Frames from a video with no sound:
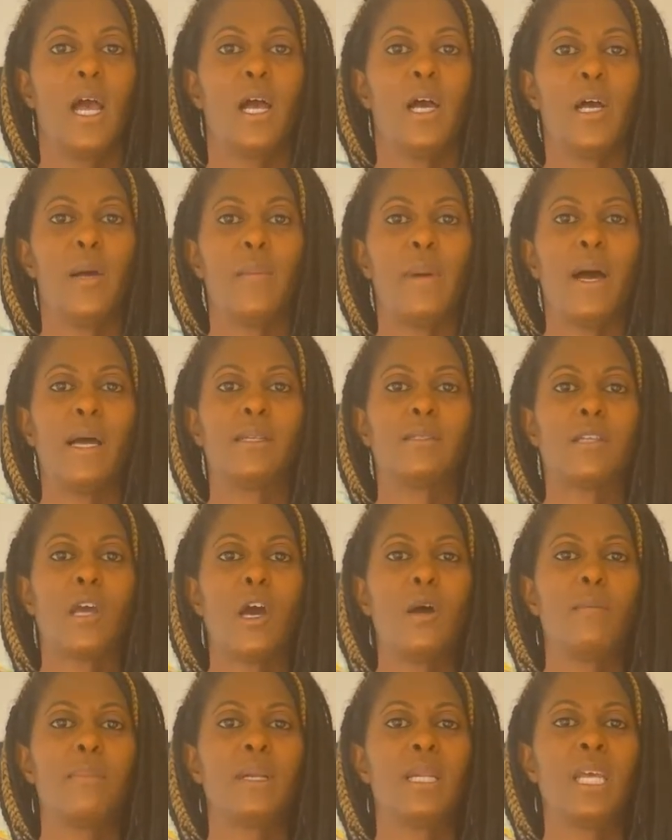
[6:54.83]
I
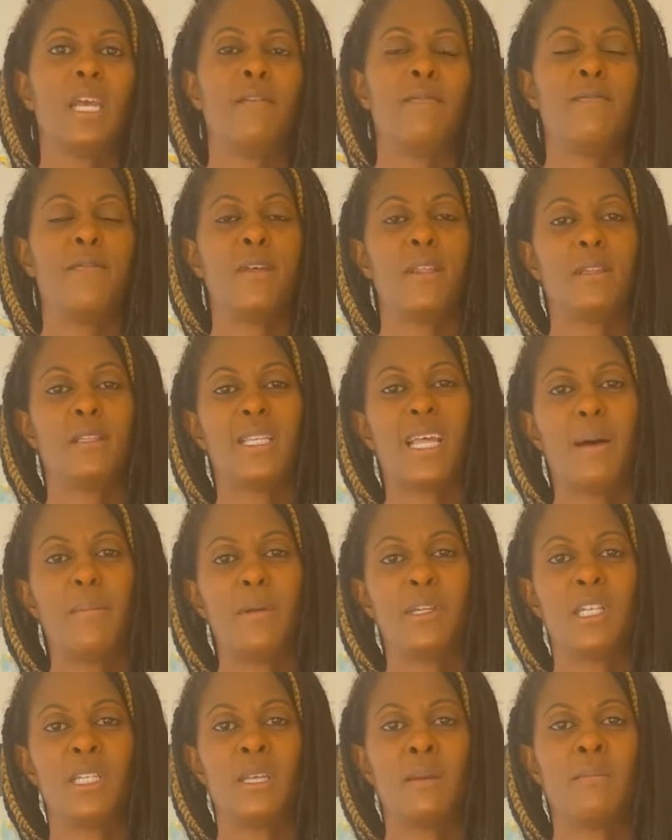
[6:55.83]
don't believe it
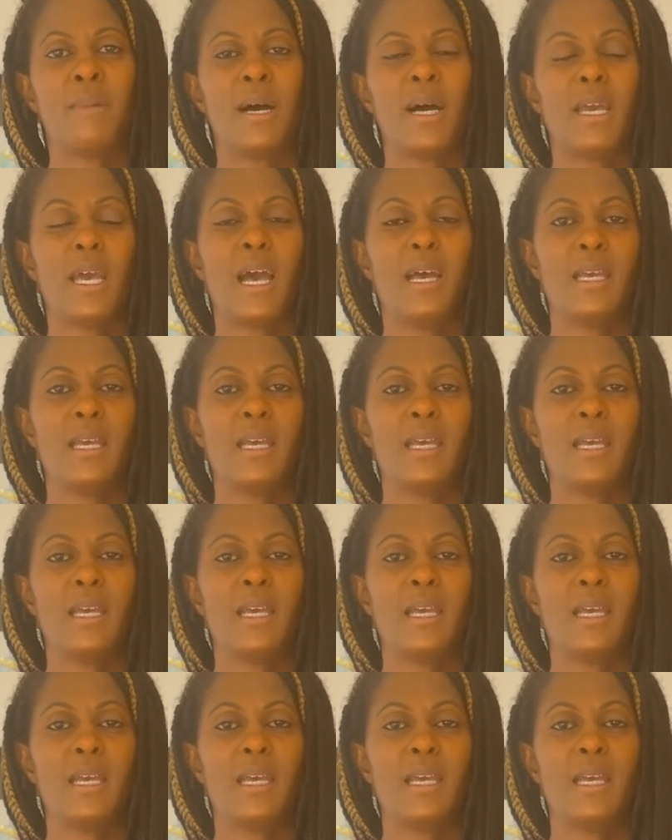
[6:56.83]
damages it by